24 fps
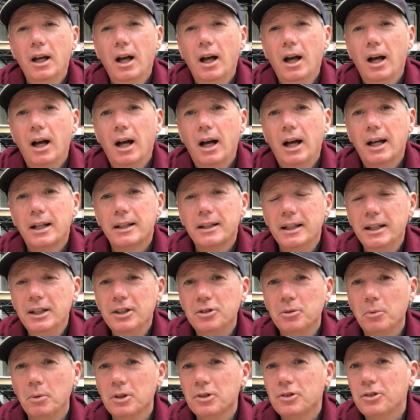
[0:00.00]
And these are
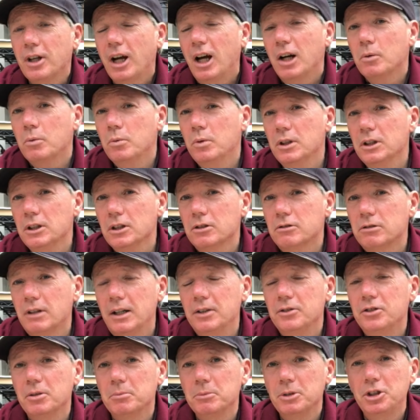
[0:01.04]
ones that I will grow
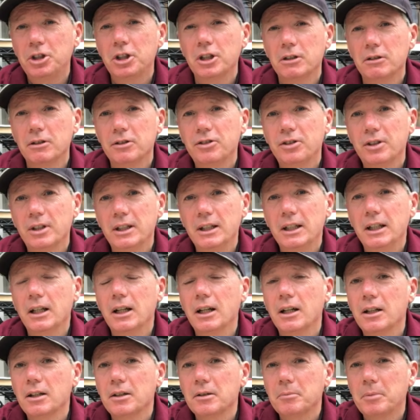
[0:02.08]
to maturity
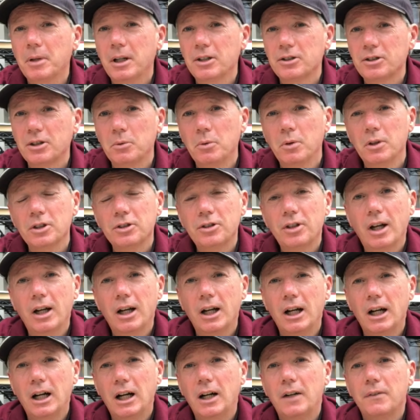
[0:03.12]
because I want to
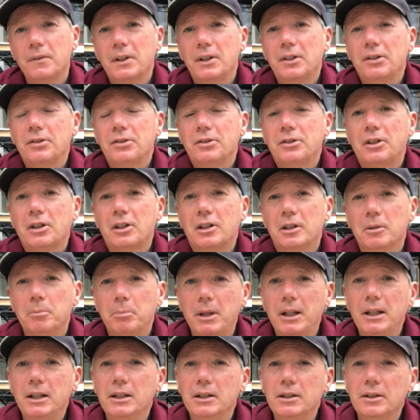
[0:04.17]
harvest the
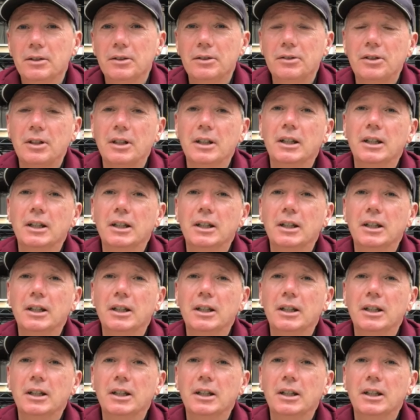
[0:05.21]
beans